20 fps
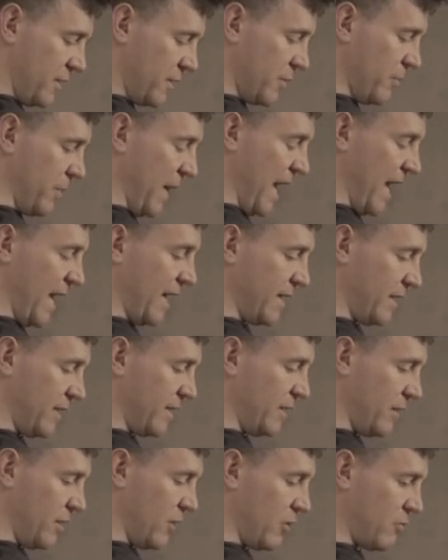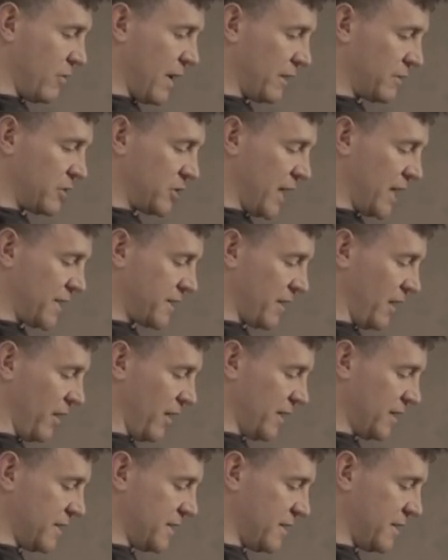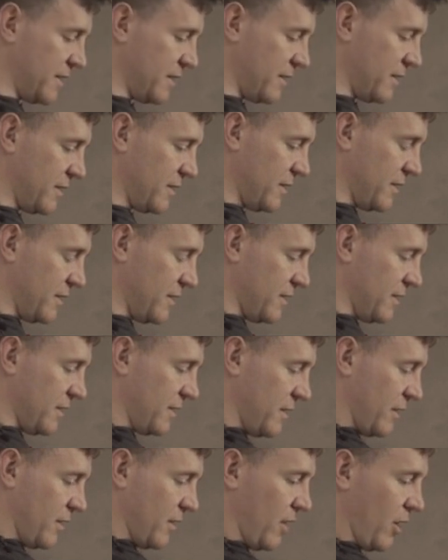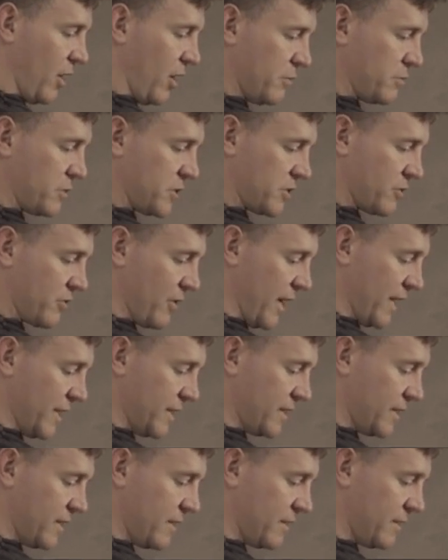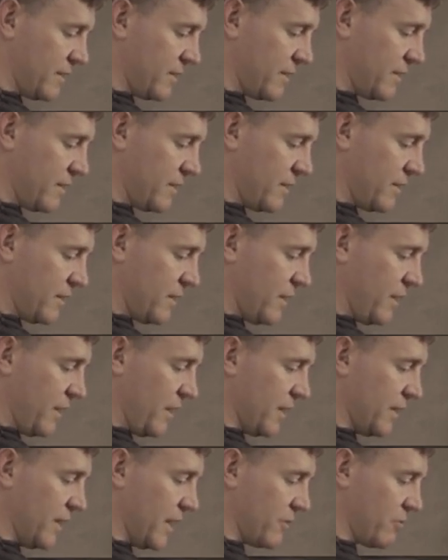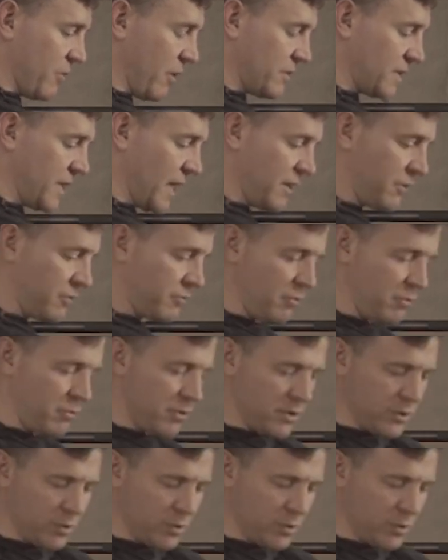the band around chest height, arms straight, and then rotate through the